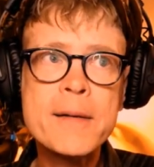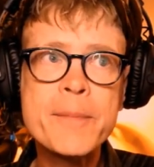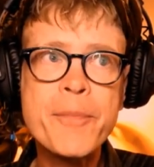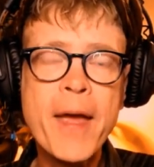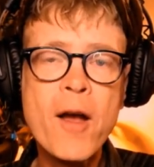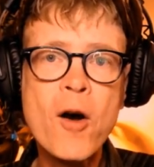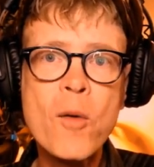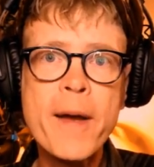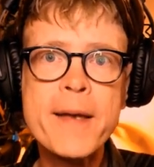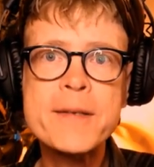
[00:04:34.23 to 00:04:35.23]
like
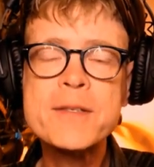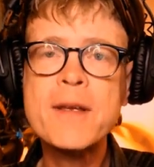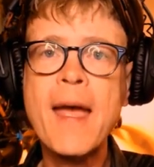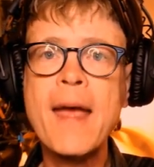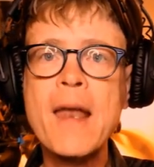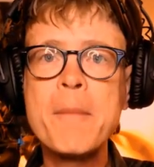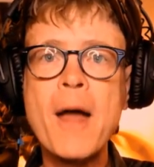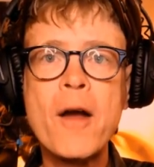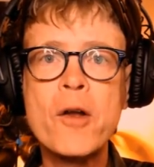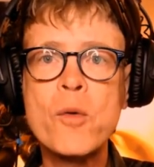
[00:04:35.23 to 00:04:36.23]
always, and I'm
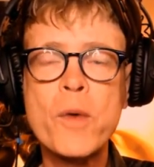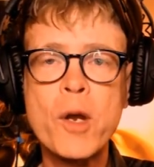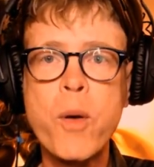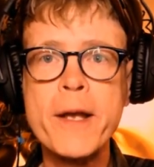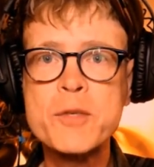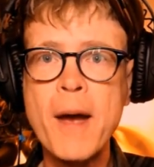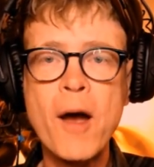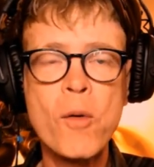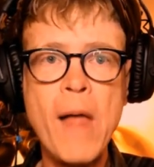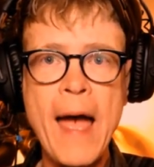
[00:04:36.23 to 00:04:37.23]
not going to rearrange my
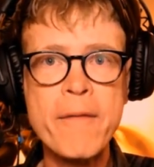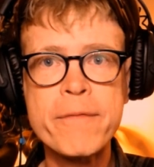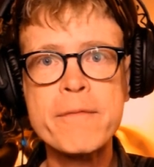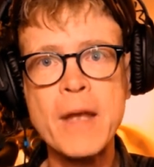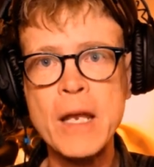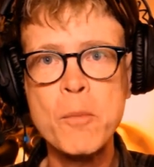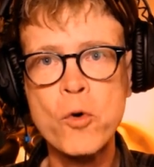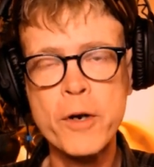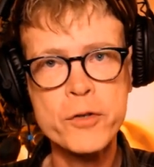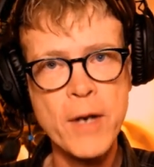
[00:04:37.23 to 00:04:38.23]
whole life
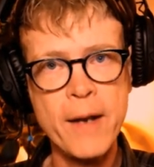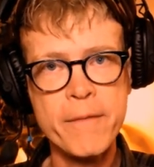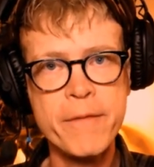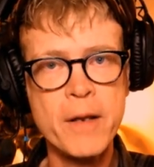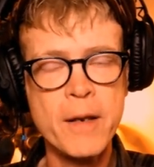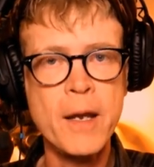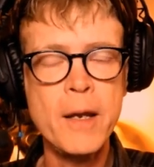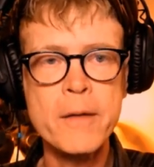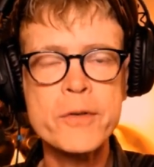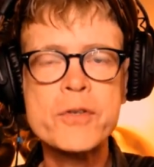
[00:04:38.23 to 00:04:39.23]
anymore to try to fit it
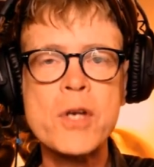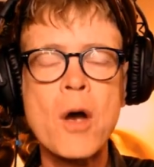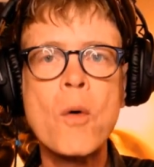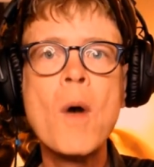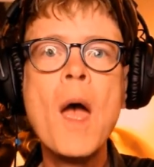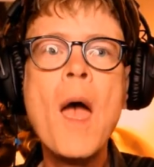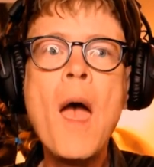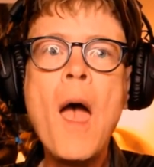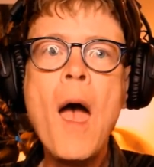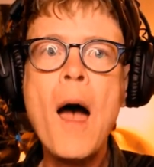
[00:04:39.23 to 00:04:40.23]
in. So
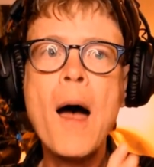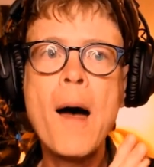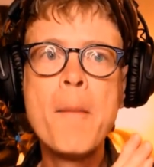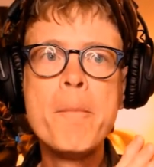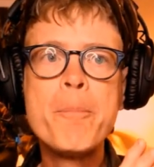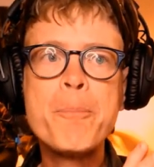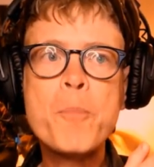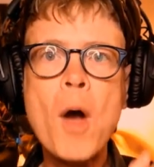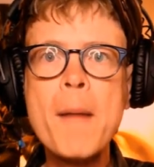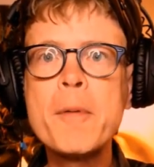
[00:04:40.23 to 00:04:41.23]

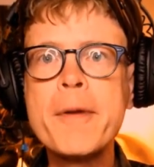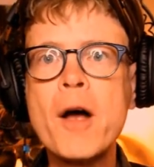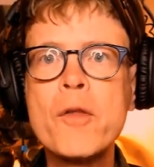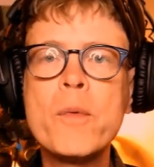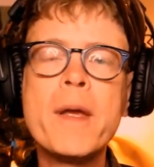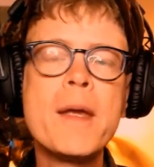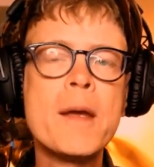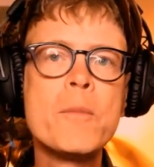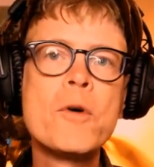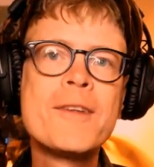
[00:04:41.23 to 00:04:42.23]
probably on the
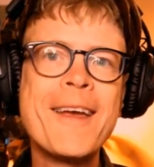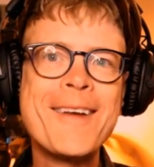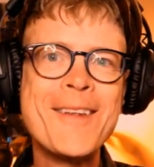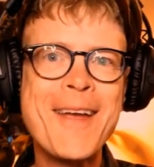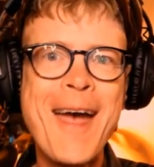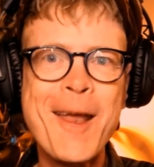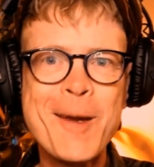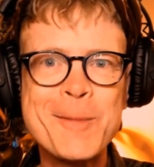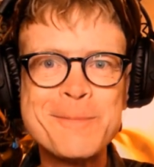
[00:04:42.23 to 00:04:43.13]
weekend we'll take a look at it.